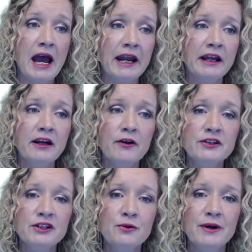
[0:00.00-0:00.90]
And I'm
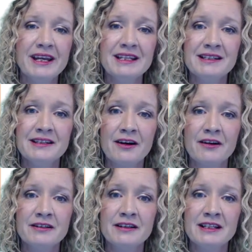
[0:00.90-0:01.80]
going to
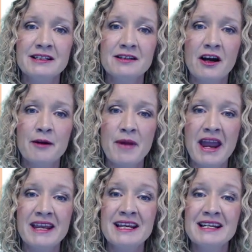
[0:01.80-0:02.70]
insert this time
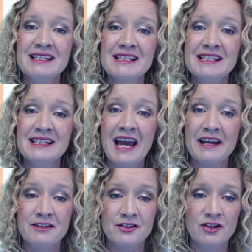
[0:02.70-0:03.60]
a
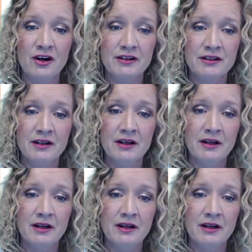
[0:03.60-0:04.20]
scatter chart.